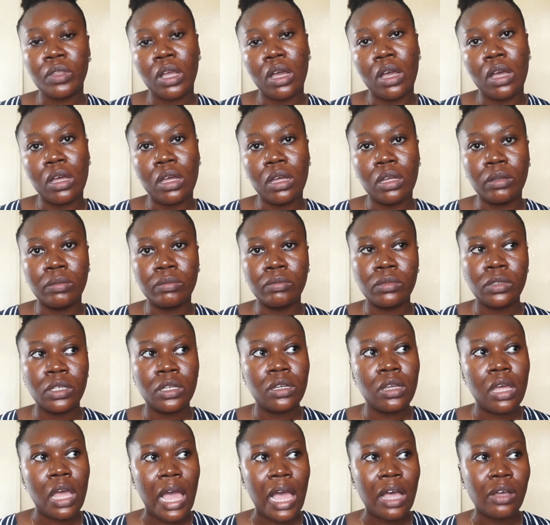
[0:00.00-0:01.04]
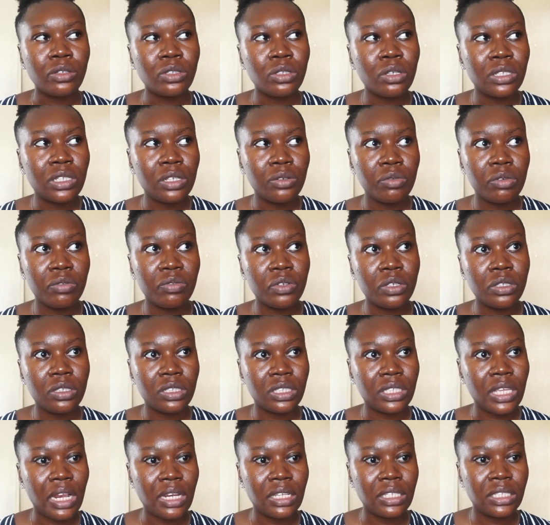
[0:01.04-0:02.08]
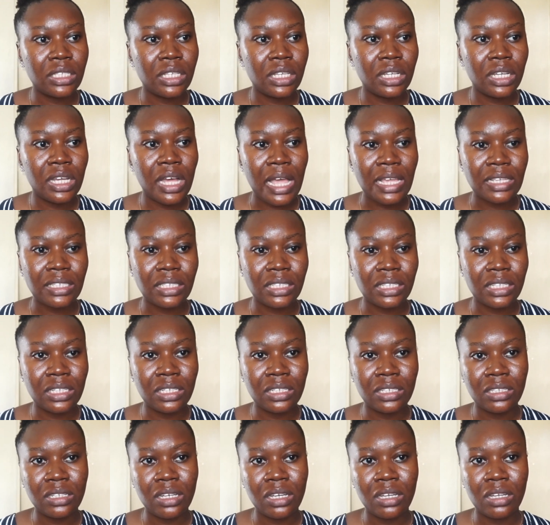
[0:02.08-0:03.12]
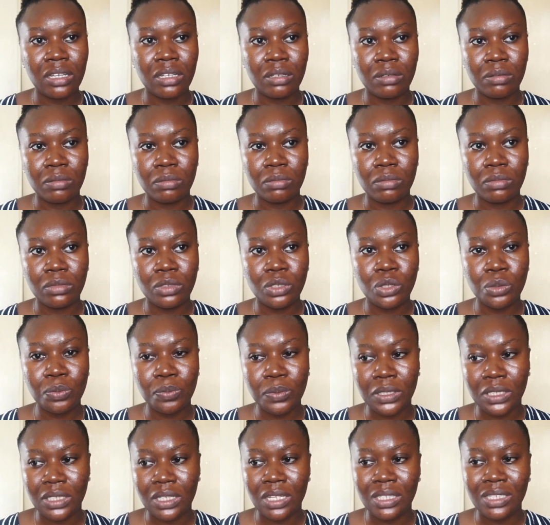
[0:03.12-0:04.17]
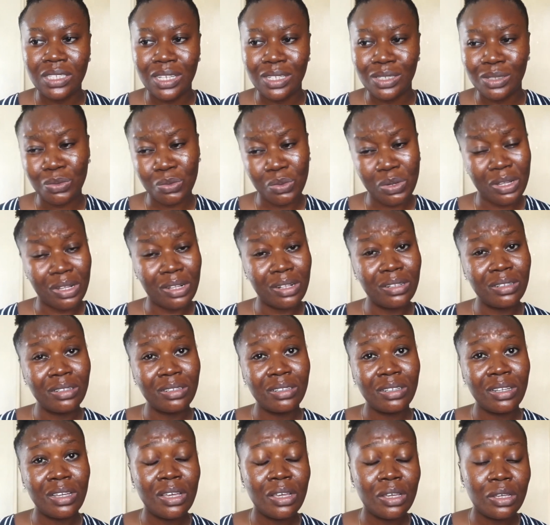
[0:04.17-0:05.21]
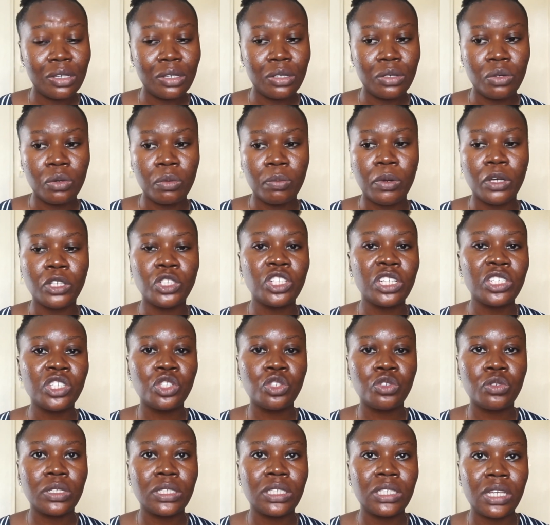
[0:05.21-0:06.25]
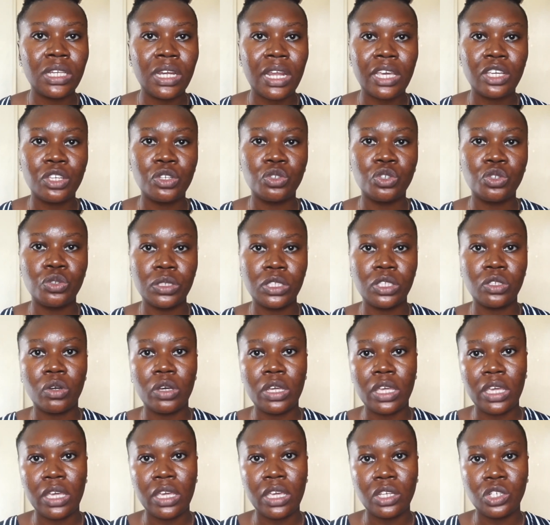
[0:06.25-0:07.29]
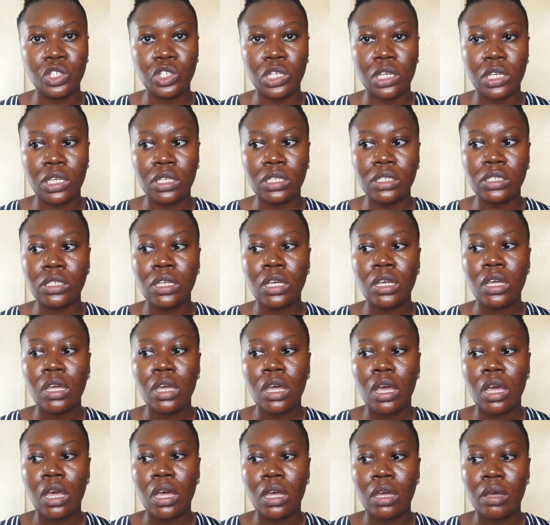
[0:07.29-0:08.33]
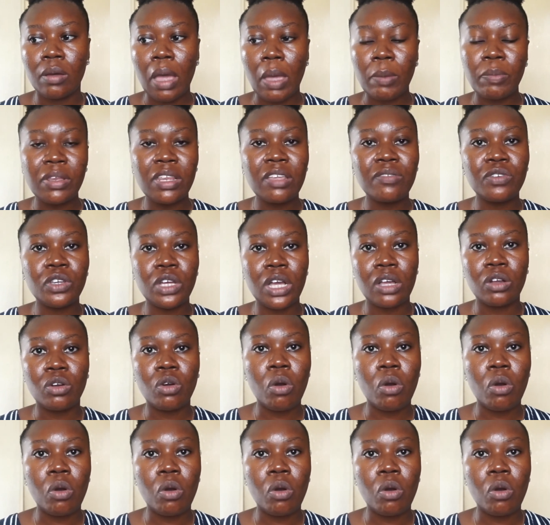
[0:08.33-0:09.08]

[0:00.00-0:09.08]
I also didn't review the salicylic acid 2% as well, you know, but just treat it like you treat your AHAs. I believe you can